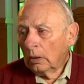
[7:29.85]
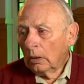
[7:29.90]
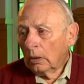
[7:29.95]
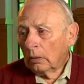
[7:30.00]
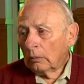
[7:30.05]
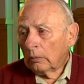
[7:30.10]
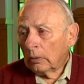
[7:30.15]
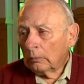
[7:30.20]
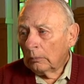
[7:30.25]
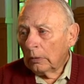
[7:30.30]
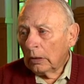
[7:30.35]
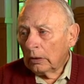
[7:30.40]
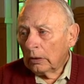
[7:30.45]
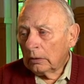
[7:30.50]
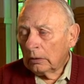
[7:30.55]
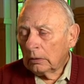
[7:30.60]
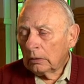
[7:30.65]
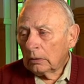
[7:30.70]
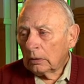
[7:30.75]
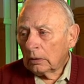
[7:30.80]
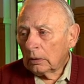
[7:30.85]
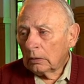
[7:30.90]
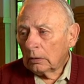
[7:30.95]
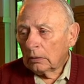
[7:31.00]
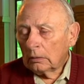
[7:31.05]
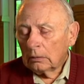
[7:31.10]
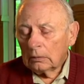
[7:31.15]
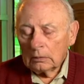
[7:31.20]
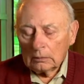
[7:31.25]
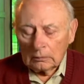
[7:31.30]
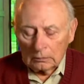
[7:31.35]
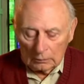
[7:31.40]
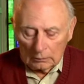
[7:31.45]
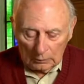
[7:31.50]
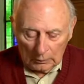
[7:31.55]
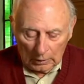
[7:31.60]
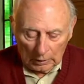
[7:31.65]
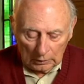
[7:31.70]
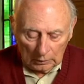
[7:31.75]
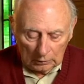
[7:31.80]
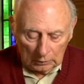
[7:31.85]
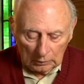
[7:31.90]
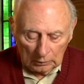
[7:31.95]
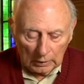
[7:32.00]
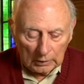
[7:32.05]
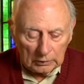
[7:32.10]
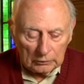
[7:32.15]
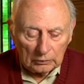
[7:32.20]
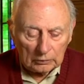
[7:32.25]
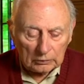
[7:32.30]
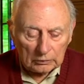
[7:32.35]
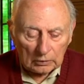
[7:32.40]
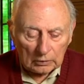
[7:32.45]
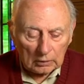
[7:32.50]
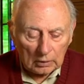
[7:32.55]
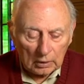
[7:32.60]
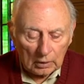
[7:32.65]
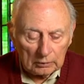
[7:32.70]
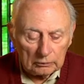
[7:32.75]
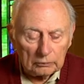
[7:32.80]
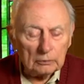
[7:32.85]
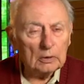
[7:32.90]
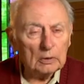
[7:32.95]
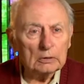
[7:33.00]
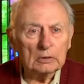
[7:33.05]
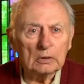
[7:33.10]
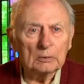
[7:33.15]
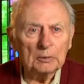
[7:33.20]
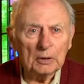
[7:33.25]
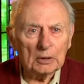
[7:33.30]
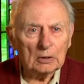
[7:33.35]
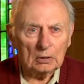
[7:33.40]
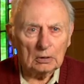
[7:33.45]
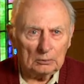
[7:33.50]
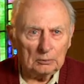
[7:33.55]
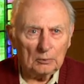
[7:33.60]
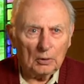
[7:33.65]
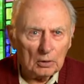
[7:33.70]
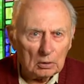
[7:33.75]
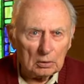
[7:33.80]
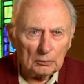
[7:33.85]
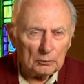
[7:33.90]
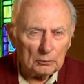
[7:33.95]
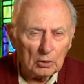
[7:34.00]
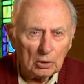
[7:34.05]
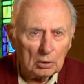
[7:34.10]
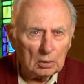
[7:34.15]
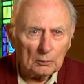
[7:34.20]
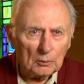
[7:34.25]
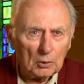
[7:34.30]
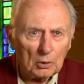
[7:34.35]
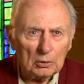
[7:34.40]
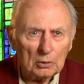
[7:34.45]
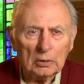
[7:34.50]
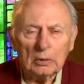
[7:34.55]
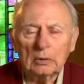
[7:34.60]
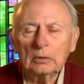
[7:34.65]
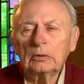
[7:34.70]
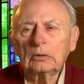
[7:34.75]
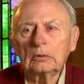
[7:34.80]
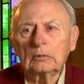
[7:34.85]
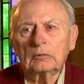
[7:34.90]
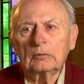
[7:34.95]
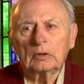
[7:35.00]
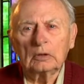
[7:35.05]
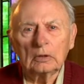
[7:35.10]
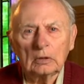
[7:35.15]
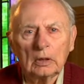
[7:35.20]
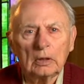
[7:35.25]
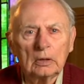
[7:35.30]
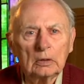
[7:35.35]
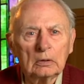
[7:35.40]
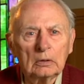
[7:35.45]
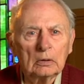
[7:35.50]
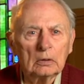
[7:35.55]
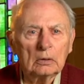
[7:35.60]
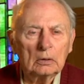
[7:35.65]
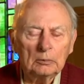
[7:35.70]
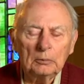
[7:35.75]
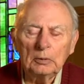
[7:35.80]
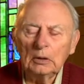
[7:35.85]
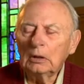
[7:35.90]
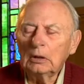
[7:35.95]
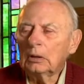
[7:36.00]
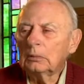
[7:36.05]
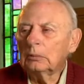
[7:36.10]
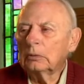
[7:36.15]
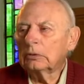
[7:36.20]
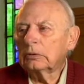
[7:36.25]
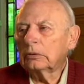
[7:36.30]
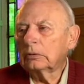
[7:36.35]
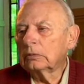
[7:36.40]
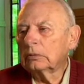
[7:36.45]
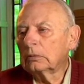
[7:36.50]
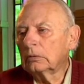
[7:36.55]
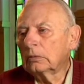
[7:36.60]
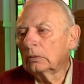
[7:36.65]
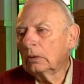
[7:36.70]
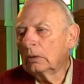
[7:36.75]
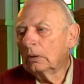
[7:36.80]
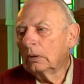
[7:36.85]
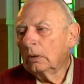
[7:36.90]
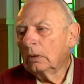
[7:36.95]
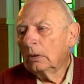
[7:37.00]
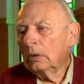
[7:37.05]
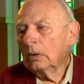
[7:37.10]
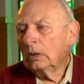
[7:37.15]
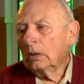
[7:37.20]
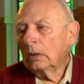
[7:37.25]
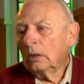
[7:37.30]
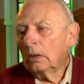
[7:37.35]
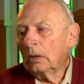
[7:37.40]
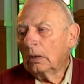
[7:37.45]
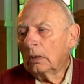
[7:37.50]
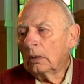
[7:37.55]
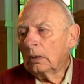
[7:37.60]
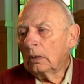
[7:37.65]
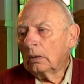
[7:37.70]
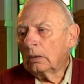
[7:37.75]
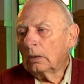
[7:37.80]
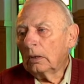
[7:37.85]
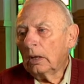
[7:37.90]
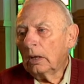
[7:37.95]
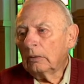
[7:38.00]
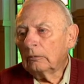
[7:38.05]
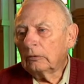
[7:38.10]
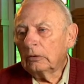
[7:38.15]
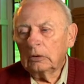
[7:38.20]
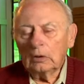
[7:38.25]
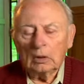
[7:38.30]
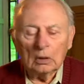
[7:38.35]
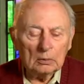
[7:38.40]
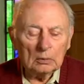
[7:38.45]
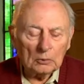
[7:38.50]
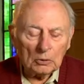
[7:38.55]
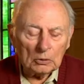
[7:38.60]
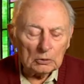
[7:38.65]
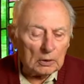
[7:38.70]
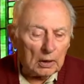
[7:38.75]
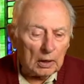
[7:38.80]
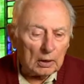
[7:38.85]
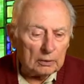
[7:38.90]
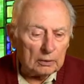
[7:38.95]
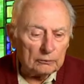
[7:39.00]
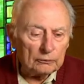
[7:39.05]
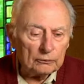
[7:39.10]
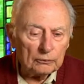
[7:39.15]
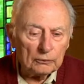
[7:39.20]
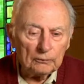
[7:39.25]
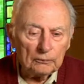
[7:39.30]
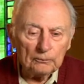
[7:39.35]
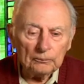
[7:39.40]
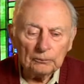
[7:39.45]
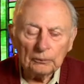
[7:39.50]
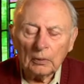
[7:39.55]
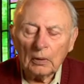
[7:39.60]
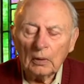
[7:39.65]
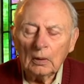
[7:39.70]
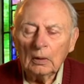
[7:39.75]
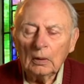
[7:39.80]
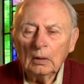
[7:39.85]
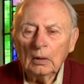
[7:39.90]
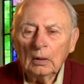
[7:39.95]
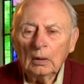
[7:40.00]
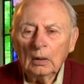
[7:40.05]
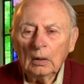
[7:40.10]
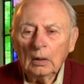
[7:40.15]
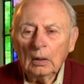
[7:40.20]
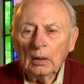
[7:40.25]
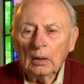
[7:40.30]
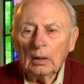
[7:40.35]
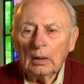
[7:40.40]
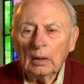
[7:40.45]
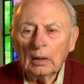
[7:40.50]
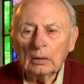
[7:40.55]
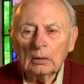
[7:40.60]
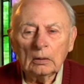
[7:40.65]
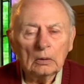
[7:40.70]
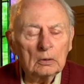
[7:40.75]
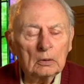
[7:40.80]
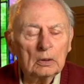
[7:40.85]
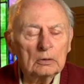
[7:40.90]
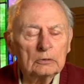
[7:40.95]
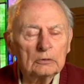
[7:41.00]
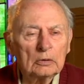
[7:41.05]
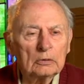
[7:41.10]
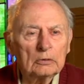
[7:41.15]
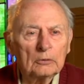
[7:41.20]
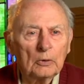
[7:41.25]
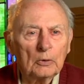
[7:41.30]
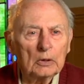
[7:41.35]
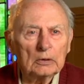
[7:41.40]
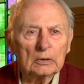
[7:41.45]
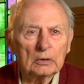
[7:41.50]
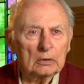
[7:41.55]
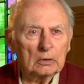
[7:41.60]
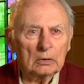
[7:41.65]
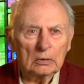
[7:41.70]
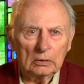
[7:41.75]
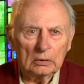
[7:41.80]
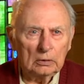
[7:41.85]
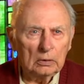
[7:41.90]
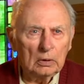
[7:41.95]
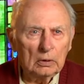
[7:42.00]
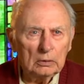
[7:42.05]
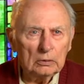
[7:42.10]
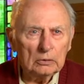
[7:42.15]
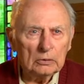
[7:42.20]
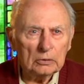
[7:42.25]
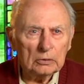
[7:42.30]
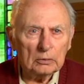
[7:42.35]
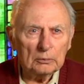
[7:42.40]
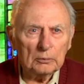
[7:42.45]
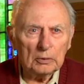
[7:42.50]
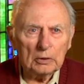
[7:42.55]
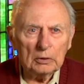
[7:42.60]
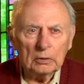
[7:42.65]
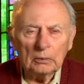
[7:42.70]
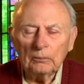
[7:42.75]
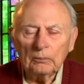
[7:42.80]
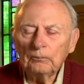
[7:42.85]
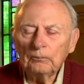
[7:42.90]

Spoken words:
Well, my whole interest in life was to become normal and to relate and to be able to have a normal life. And it just wasn't good news to me.